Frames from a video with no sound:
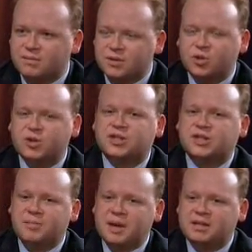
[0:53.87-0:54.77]
The choices
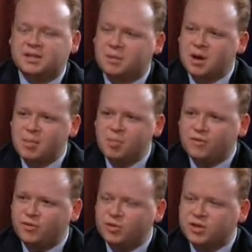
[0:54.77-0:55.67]
they made to
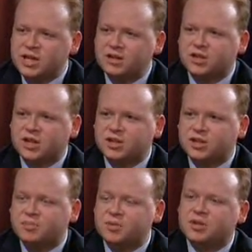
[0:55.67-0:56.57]
put fewer sailors on
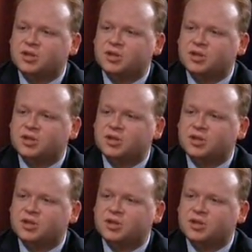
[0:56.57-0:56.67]
ships,